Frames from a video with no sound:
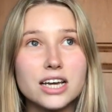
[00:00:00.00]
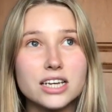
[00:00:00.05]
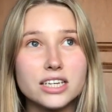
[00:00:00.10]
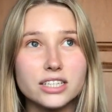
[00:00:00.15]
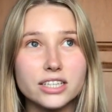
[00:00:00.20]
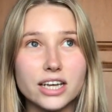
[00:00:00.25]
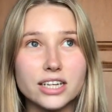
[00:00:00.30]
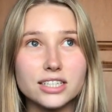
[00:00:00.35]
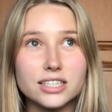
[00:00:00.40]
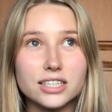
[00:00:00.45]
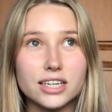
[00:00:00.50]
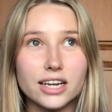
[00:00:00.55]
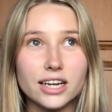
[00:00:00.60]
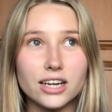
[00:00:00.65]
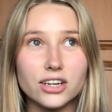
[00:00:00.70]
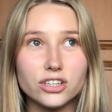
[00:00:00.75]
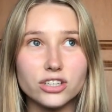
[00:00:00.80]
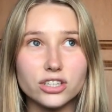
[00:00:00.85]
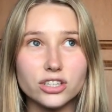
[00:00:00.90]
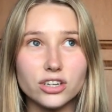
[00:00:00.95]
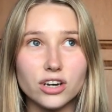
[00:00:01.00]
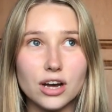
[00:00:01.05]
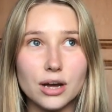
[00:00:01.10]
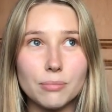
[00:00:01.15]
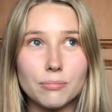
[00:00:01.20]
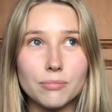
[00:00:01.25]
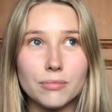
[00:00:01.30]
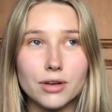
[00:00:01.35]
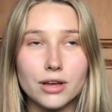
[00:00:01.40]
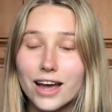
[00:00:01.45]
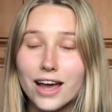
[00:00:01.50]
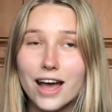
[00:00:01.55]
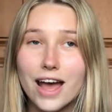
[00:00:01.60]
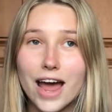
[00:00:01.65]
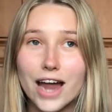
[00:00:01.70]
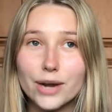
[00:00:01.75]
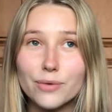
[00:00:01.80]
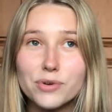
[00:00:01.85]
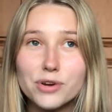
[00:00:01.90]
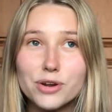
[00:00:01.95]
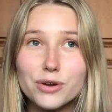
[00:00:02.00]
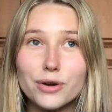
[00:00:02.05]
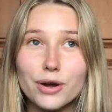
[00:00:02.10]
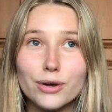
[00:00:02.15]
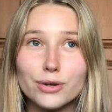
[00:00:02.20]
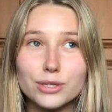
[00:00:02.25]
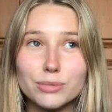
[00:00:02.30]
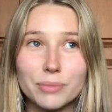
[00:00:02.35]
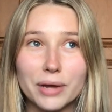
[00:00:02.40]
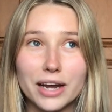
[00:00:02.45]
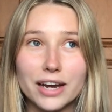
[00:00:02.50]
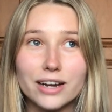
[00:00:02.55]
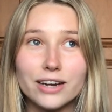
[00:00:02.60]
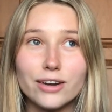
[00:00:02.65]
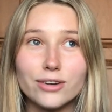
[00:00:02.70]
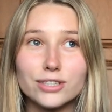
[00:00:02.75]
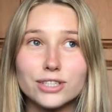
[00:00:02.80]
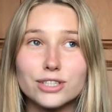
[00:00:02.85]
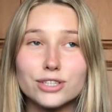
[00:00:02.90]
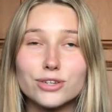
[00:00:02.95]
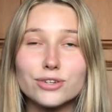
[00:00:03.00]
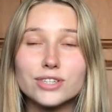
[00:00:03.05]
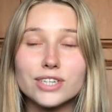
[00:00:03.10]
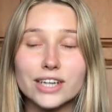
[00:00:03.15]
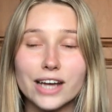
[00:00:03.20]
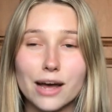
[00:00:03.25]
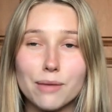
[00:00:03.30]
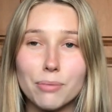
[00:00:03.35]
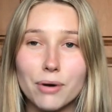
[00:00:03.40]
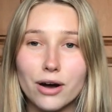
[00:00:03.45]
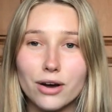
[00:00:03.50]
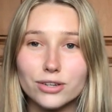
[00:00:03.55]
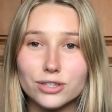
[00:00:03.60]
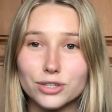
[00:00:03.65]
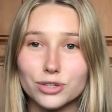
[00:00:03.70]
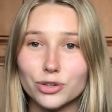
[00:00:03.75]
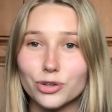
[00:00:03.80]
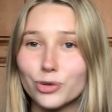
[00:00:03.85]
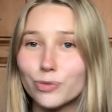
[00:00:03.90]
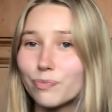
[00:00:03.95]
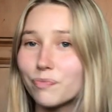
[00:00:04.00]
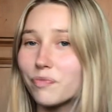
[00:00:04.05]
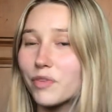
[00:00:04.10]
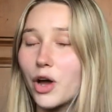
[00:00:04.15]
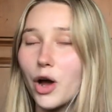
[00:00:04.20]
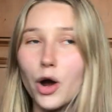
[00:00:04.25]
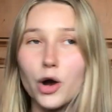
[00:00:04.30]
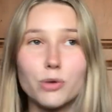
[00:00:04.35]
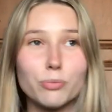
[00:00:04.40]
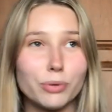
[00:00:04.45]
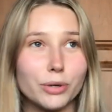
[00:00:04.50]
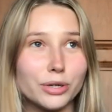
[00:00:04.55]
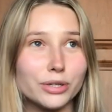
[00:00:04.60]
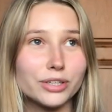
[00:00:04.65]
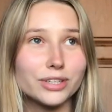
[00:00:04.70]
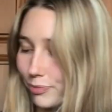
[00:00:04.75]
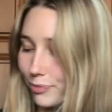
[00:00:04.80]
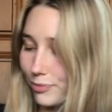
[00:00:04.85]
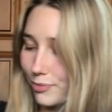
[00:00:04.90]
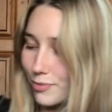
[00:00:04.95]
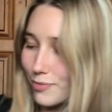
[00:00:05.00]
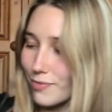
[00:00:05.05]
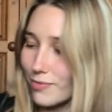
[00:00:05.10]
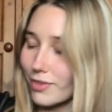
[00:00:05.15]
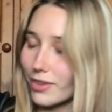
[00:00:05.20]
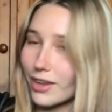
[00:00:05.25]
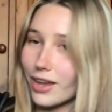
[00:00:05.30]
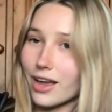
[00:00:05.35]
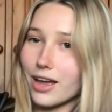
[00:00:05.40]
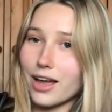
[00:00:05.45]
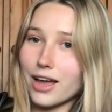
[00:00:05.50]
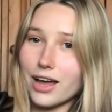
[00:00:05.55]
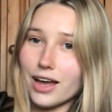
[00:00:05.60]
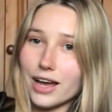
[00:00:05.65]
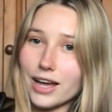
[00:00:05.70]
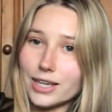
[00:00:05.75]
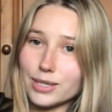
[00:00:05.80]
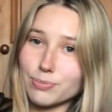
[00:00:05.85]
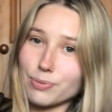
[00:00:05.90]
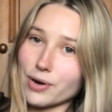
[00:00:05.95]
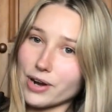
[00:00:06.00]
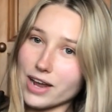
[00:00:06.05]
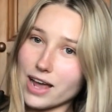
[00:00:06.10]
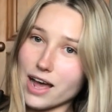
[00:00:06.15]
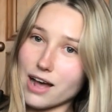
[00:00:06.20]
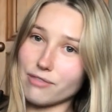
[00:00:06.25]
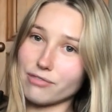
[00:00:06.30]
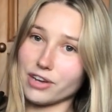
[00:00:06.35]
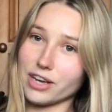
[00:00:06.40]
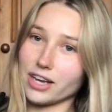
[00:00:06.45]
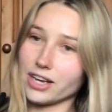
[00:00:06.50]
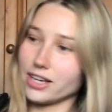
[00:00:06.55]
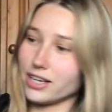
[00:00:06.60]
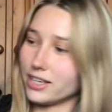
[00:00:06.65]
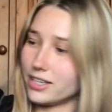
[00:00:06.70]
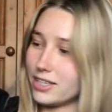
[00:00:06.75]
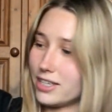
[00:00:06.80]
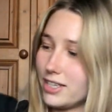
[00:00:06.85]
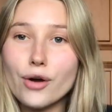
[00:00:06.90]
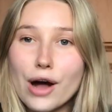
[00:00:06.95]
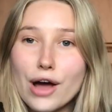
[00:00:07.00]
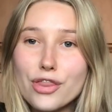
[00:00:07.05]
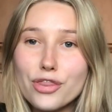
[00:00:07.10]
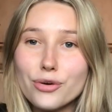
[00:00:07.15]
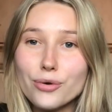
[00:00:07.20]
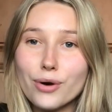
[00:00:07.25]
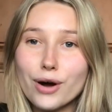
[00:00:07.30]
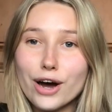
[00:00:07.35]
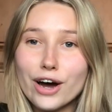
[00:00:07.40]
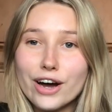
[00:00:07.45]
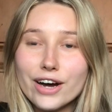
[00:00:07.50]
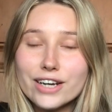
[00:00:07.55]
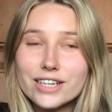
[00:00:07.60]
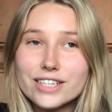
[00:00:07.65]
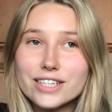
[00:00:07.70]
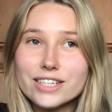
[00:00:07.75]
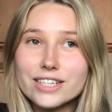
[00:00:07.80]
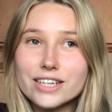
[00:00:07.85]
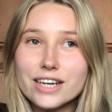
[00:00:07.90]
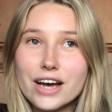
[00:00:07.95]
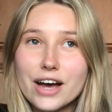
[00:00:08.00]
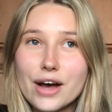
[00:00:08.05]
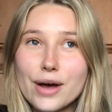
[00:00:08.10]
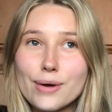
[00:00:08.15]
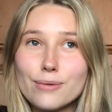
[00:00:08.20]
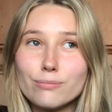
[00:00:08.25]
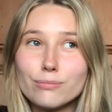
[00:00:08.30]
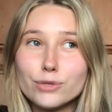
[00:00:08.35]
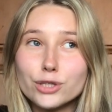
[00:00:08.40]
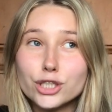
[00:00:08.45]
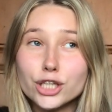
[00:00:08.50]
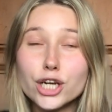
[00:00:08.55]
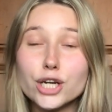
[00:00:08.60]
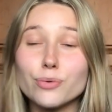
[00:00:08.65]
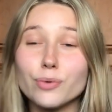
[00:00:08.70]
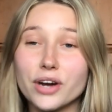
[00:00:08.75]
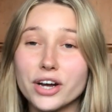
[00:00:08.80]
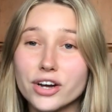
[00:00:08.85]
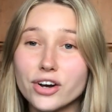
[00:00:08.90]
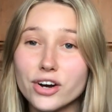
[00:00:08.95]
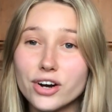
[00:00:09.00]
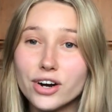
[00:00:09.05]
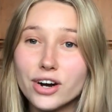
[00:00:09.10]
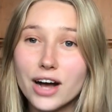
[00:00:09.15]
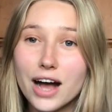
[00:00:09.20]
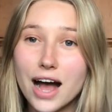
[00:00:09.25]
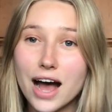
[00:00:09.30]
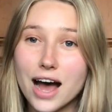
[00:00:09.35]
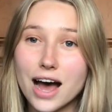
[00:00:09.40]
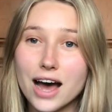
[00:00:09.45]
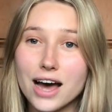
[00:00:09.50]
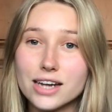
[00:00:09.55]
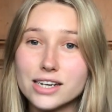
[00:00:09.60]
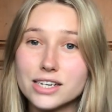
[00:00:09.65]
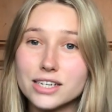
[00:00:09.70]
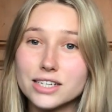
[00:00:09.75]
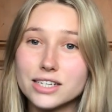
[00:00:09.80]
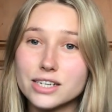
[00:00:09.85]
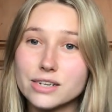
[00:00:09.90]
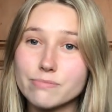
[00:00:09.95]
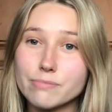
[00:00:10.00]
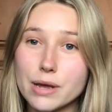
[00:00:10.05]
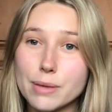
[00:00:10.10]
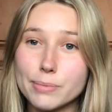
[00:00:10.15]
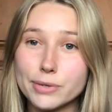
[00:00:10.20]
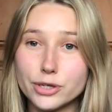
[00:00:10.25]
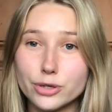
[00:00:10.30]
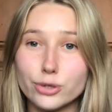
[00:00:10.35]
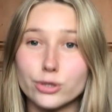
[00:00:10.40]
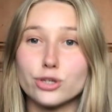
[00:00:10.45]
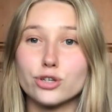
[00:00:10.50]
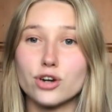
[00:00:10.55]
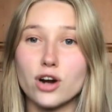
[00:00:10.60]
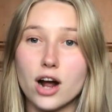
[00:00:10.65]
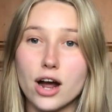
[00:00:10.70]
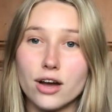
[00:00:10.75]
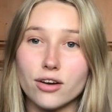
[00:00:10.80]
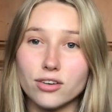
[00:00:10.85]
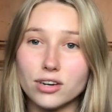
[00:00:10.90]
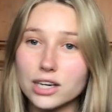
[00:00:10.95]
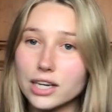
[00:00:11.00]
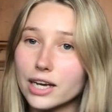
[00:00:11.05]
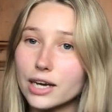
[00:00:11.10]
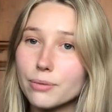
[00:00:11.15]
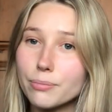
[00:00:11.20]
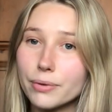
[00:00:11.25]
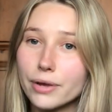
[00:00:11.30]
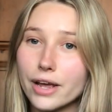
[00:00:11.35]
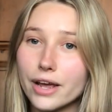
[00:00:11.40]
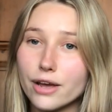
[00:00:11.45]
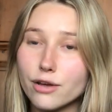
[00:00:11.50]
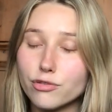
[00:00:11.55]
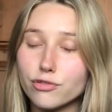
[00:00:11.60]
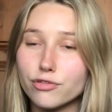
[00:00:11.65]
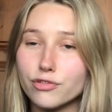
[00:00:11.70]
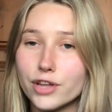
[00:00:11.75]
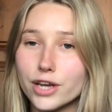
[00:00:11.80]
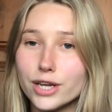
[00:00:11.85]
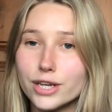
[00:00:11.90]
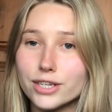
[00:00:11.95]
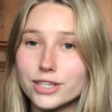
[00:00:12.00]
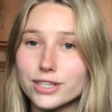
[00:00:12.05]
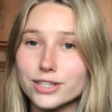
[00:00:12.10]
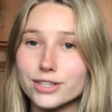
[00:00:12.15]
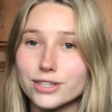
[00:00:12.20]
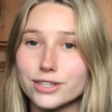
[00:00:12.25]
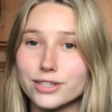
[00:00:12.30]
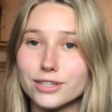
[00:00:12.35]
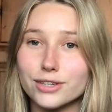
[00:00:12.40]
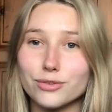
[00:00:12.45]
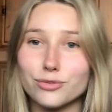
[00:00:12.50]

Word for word: yesterday lunchtime. Anyone who knows me knows as soon as I get a parcel opened, pretty heavy. I thought I'd um, show you what I got and maybe do a try on clip. If there's